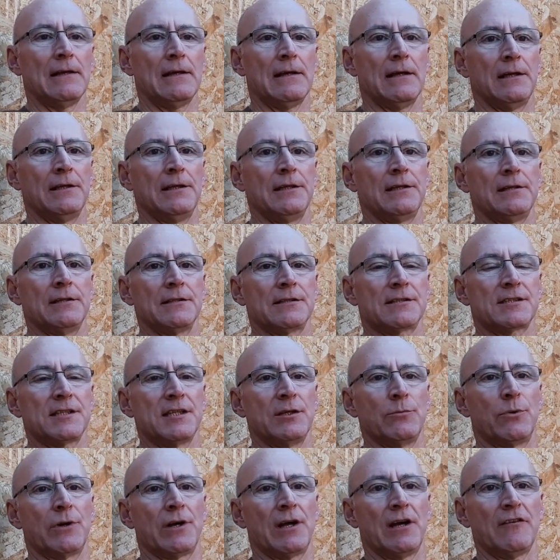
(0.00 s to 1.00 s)
and you can see
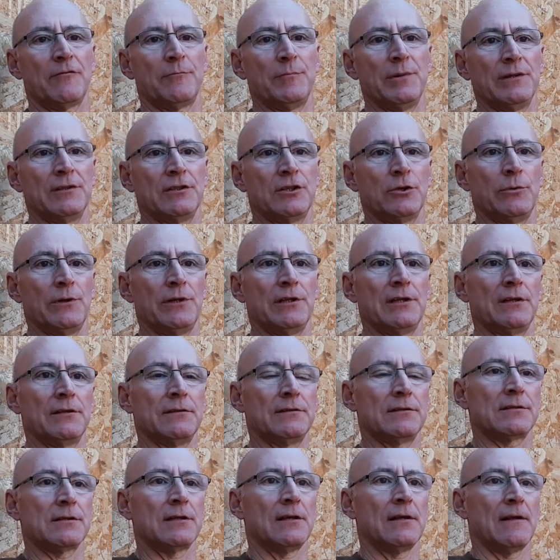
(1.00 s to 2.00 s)
what I've been doing
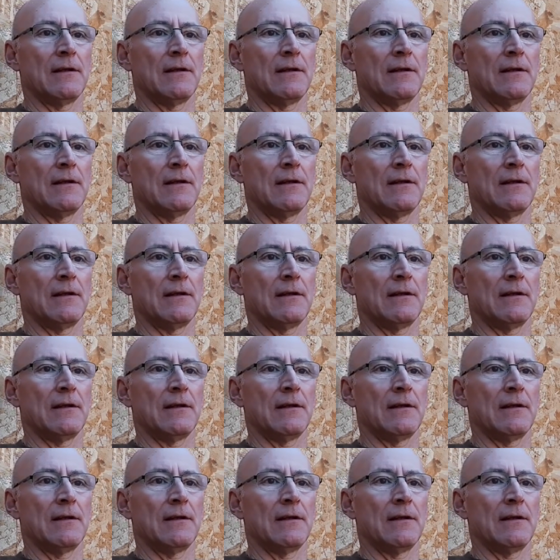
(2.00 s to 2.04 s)
and